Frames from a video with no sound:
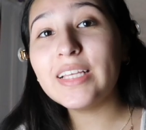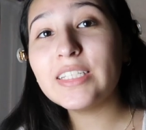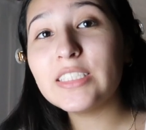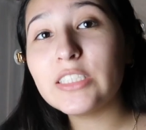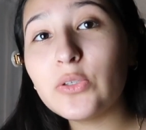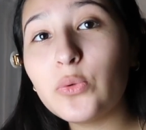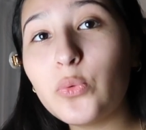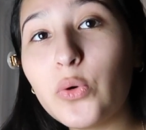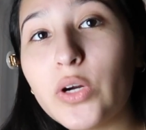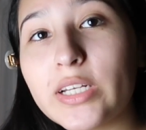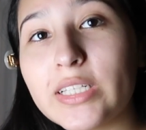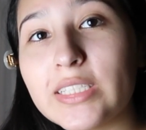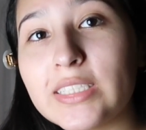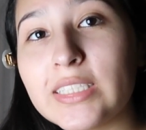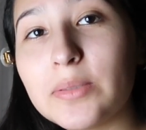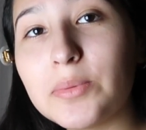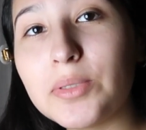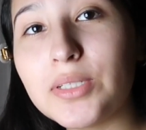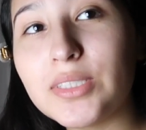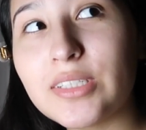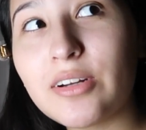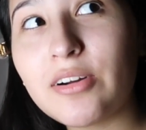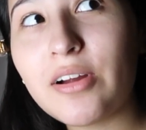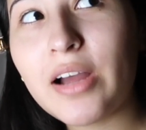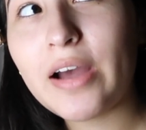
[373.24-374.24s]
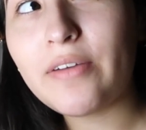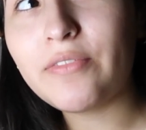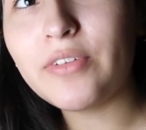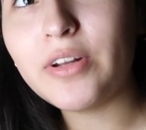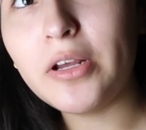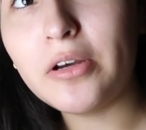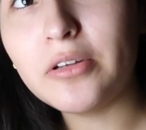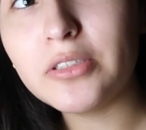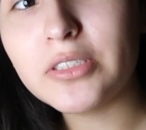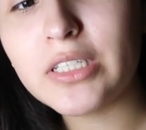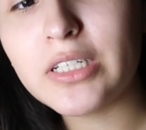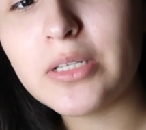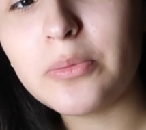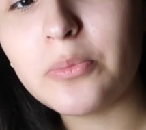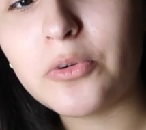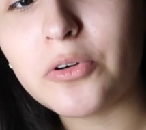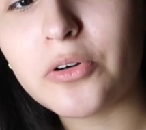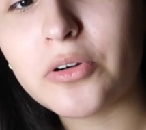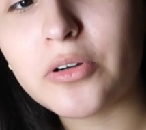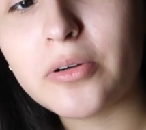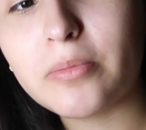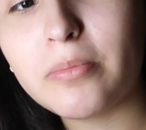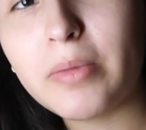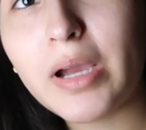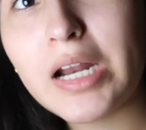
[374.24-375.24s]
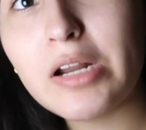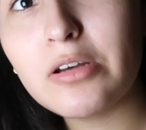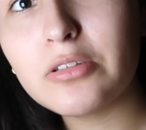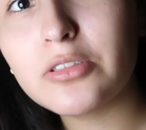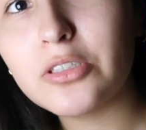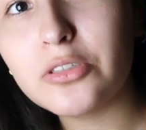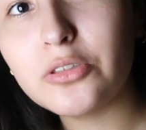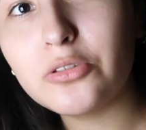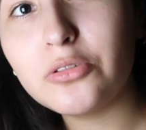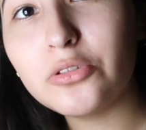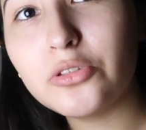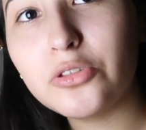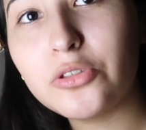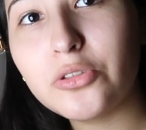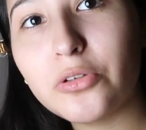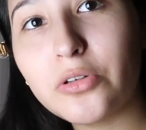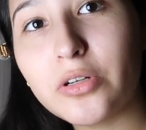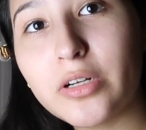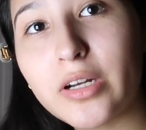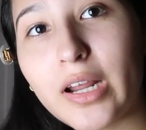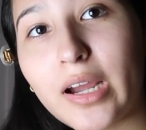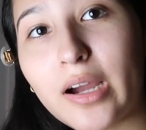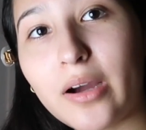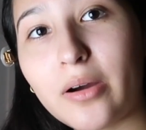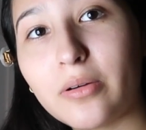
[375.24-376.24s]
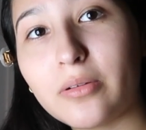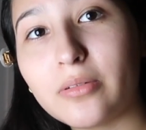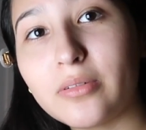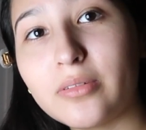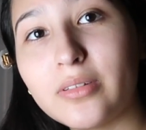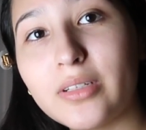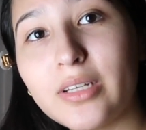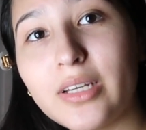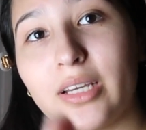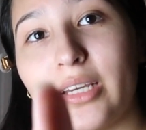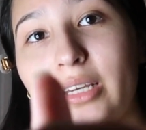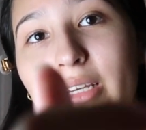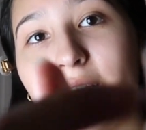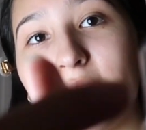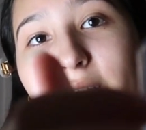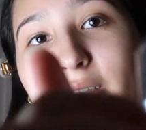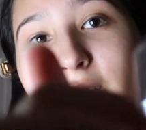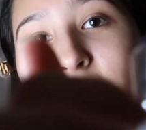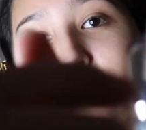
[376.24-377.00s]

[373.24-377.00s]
doesn't work the same because I don't have nails anymore. My nails are too short now. Eh?